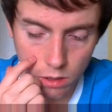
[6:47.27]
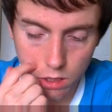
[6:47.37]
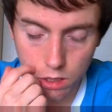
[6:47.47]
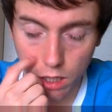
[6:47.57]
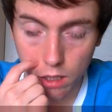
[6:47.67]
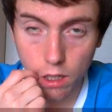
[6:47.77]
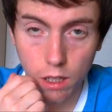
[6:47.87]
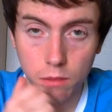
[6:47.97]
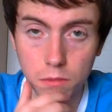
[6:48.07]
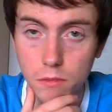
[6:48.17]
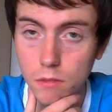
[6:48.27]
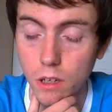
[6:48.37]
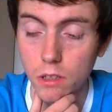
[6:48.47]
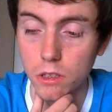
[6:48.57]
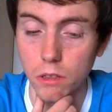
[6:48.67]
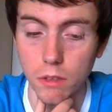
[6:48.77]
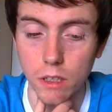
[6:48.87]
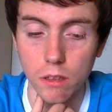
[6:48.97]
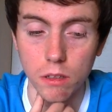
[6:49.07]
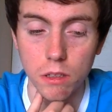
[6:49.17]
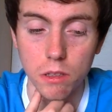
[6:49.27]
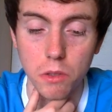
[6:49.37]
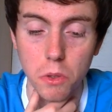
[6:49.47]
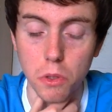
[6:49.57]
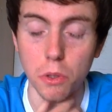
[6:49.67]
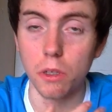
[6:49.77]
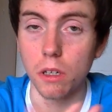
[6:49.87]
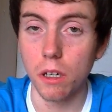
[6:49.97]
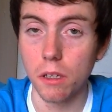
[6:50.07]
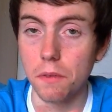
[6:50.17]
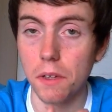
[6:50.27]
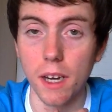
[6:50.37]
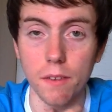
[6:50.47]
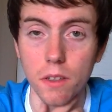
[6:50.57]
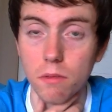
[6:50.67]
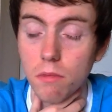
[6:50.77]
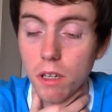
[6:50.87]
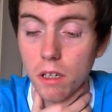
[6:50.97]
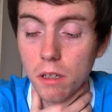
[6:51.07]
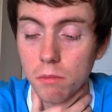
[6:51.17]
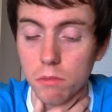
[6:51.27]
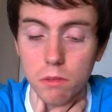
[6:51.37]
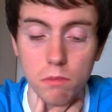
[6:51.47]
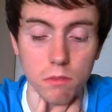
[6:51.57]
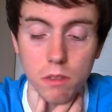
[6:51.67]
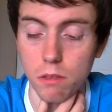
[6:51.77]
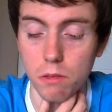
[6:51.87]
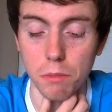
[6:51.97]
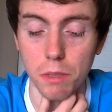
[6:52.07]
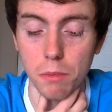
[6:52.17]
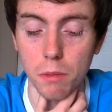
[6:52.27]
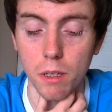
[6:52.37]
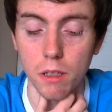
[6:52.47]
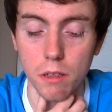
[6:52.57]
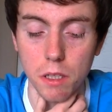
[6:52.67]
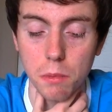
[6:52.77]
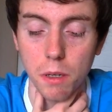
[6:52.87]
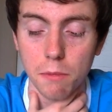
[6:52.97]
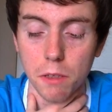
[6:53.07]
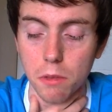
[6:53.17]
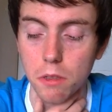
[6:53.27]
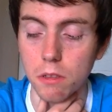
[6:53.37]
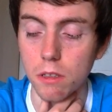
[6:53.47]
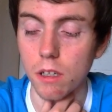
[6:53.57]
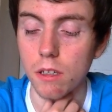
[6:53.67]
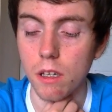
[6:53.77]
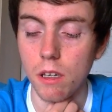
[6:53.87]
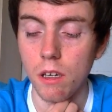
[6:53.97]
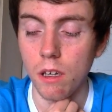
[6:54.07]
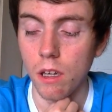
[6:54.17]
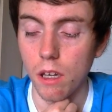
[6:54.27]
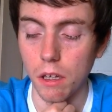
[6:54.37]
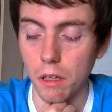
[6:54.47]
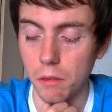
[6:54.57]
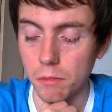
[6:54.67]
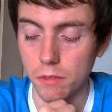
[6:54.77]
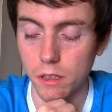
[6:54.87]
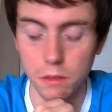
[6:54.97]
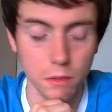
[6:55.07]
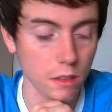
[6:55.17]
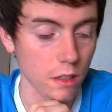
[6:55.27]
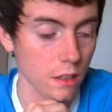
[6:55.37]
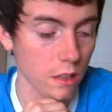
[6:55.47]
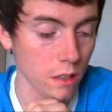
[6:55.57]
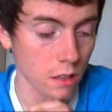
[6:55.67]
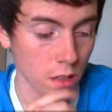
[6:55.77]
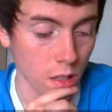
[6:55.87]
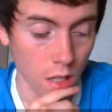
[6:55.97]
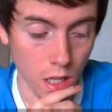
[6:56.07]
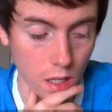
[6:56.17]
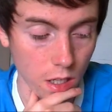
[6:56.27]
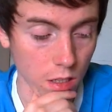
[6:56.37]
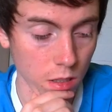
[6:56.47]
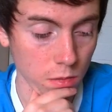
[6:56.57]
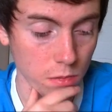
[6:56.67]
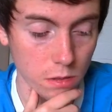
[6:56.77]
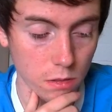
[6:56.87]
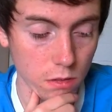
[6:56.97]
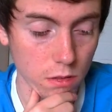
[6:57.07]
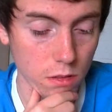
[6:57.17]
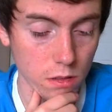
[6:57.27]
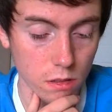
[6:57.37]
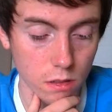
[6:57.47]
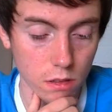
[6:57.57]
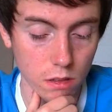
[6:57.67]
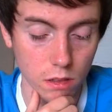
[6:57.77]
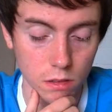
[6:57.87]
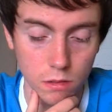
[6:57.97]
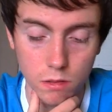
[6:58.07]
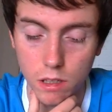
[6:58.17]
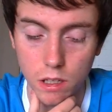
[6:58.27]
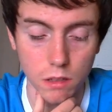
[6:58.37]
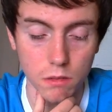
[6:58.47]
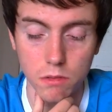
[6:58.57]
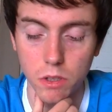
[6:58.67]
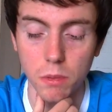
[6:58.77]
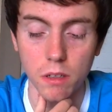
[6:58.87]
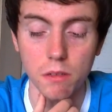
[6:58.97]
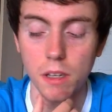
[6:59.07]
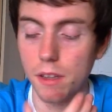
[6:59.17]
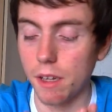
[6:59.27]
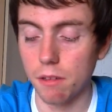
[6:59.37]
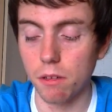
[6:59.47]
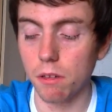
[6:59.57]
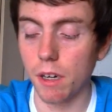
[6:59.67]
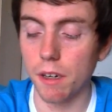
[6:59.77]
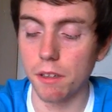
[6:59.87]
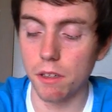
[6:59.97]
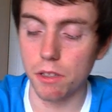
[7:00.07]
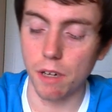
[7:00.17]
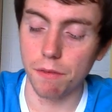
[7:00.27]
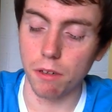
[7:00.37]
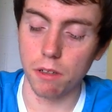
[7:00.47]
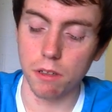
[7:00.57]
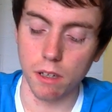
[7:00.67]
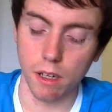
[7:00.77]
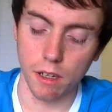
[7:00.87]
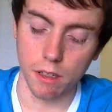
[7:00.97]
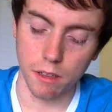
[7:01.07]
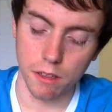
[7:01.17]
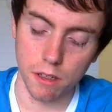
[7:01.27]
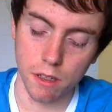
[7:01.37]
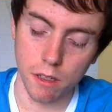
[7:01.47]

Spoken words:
Sangan, also really good. Tour Guide if you have it. Some people might experiment with Tour Guide in Twilight. You know, double Necro Gardener, Zephyros, and